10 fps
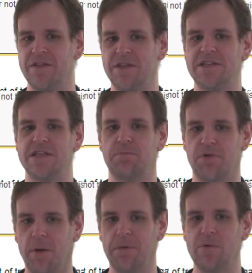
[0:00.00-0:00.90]
This is
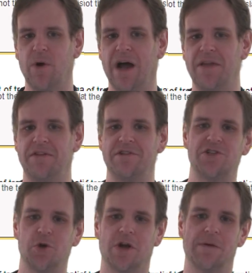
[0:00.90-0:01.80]
probably why there
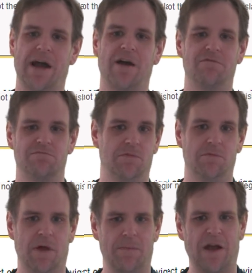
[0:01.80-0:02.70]
is talk about
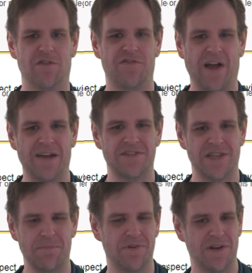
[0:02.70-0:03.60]
about five
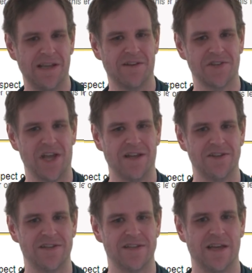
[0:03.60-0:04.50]
separate legal
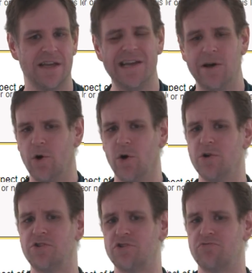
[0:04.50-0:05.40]
challenges,
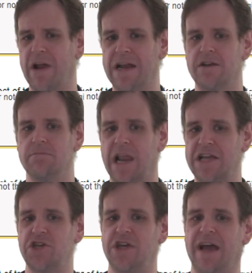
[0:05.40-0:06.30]
all just random
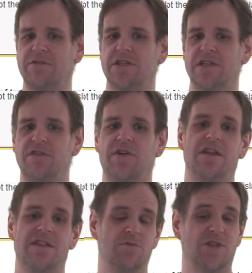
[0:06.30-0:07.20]
lashing out to see if
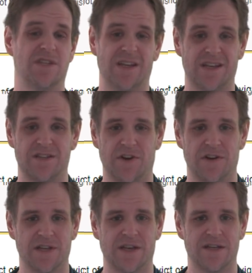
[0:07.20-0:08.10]
anything will stick as
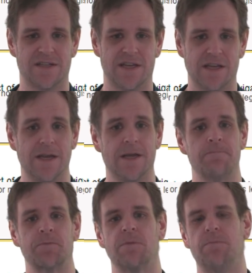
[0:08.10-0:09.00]
far as I can see.
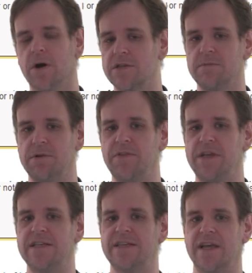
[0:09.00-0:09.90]
Possibly
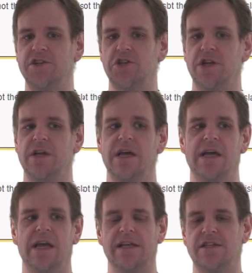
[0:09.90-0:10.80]
the intention
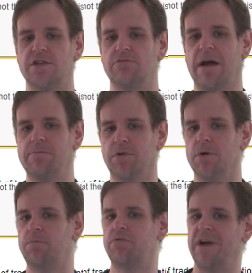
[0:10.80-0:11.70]
is to ramp
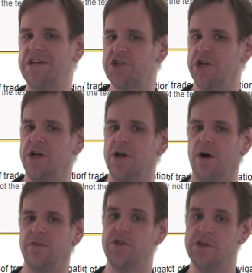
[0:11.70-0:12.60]
up pressure
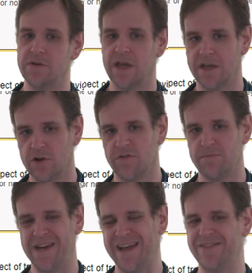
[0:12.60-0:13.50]
on the UK
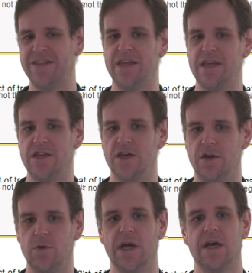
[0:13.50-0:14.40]
government and the
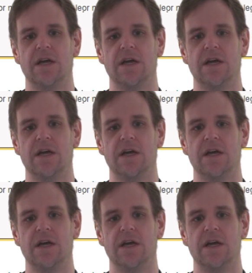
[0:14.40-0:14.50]
EU